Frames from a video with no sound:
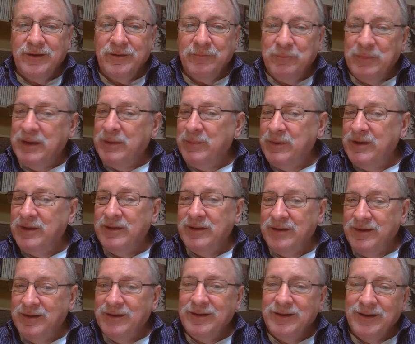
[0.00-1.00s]

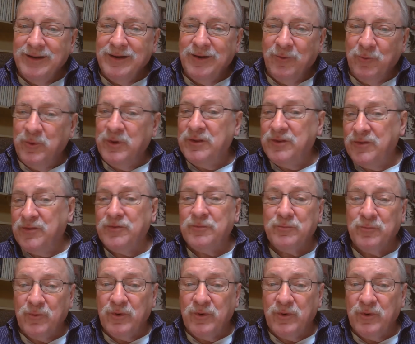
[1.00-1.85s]
Maybe a winsome